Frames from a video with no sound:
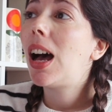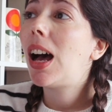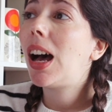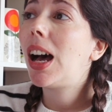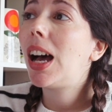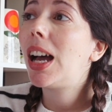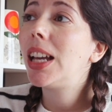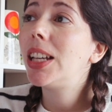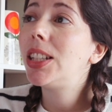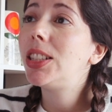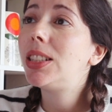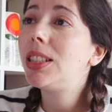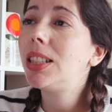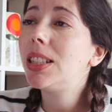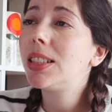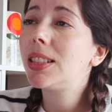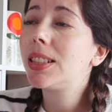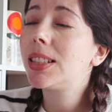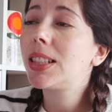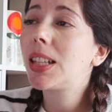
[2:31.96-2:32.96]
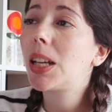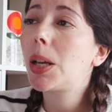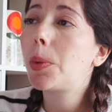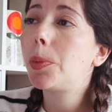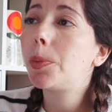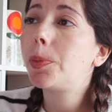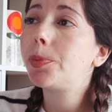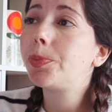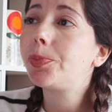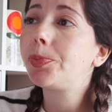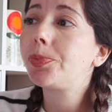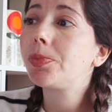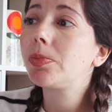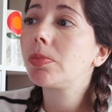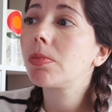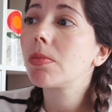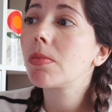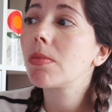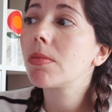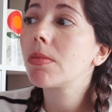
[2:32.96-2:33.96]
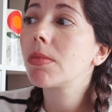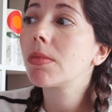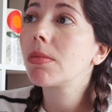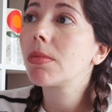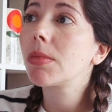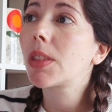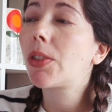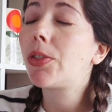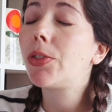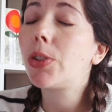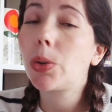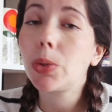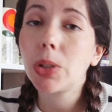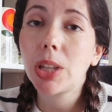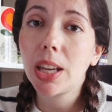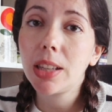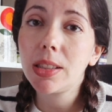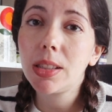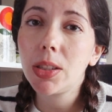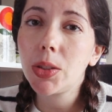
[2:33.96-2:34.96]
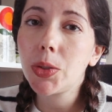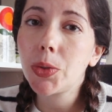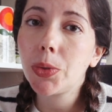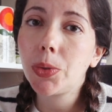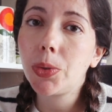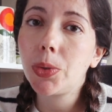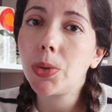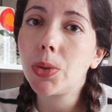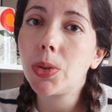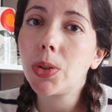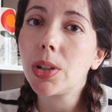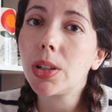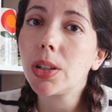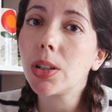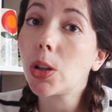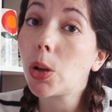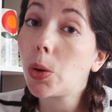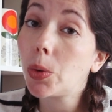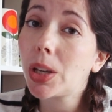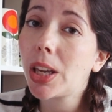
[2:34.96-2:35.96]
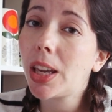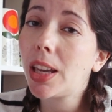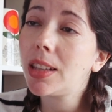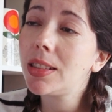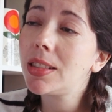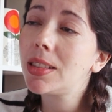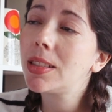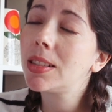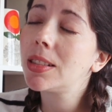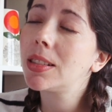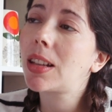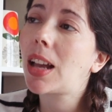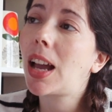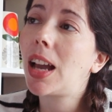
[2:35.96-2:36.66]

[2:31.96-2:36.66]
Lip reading: I did some phone cases for GoCase.